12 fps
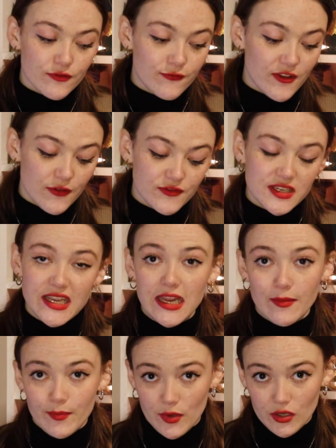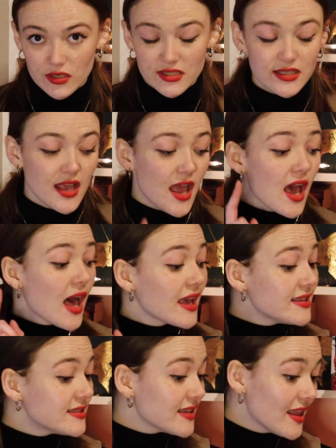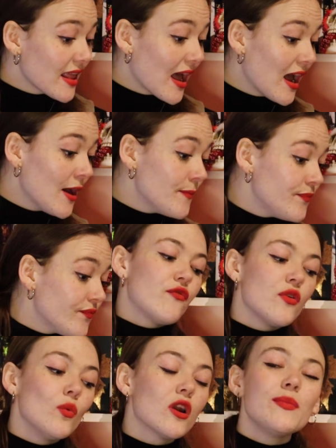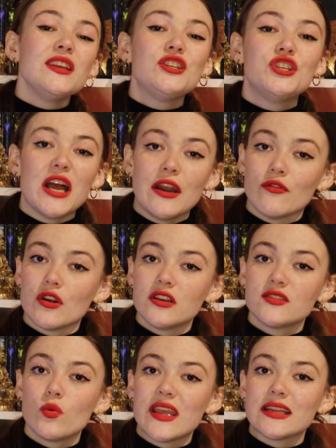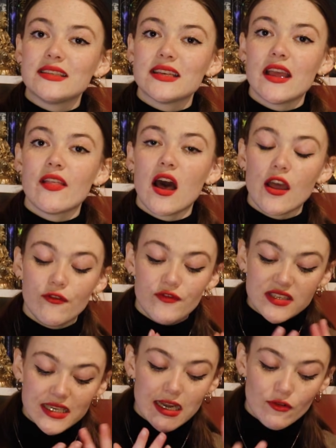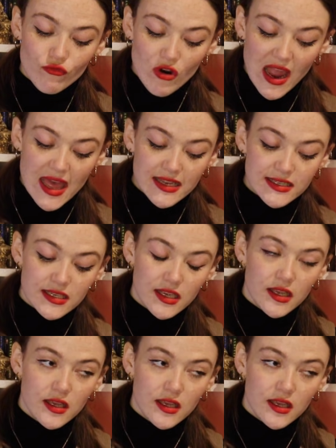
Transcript: 15 books. I say that, if we want to be generous, we can say that I physically read